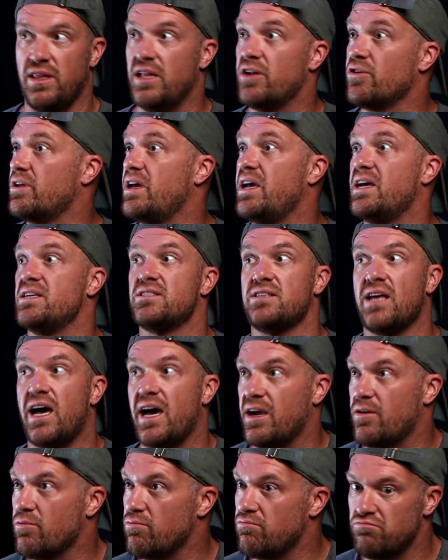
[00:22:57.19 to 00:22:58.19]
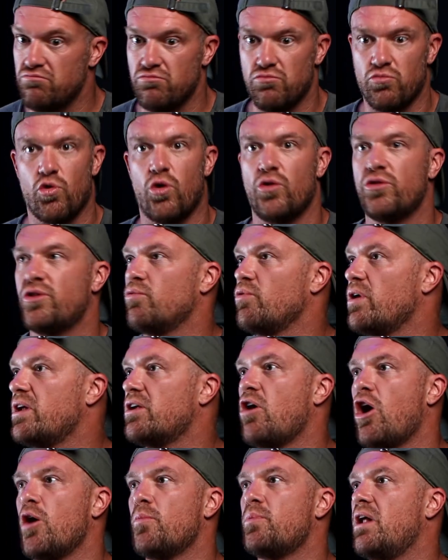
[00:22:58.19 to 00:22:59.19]
Literally has like rolled the
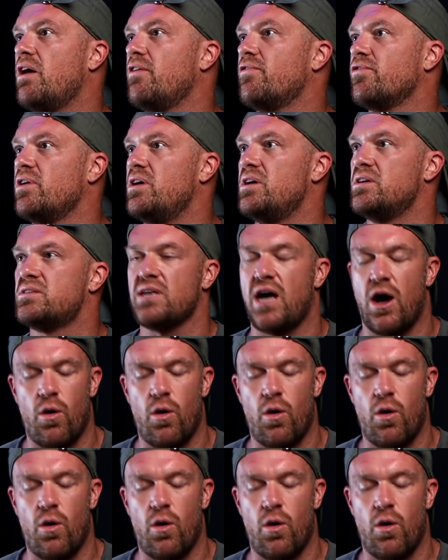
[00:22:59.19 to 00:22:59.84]
red carpet out for us.